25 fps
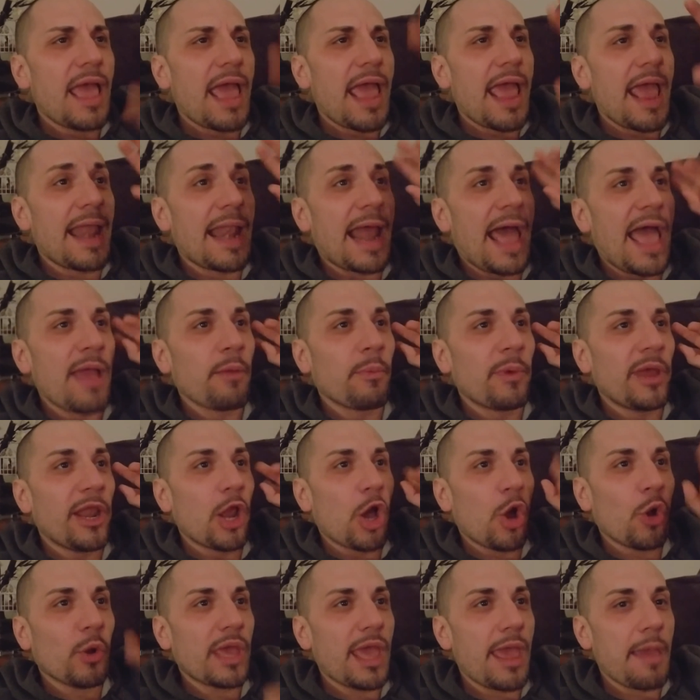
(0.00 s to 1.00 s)
And I went,
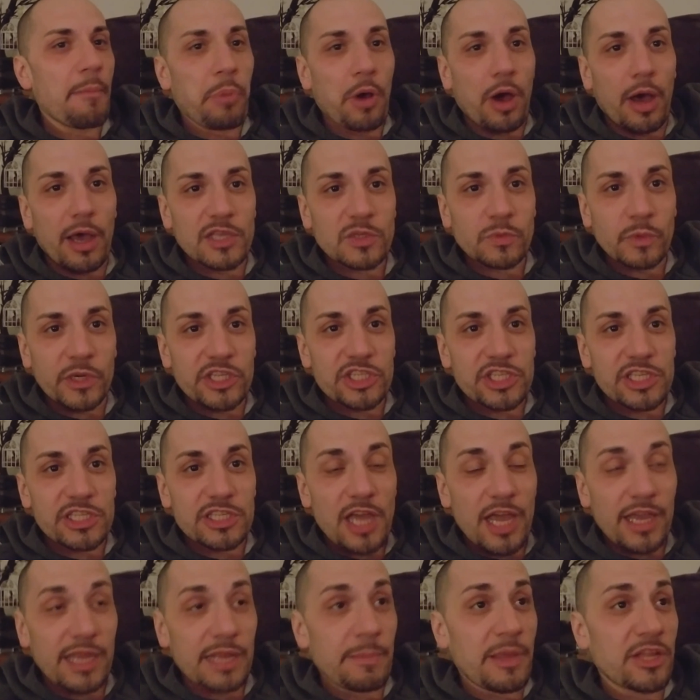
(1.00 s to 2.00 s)
okay, pause. What is she
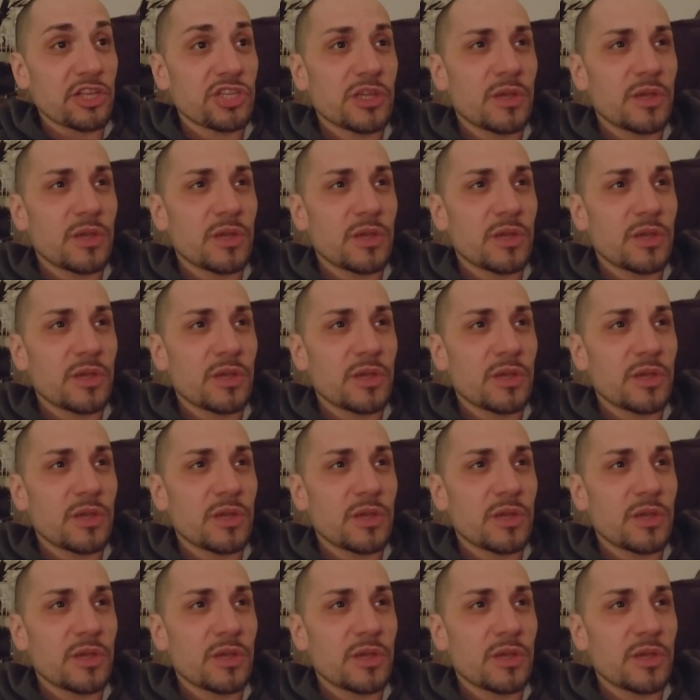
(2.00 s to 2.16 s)
talking about?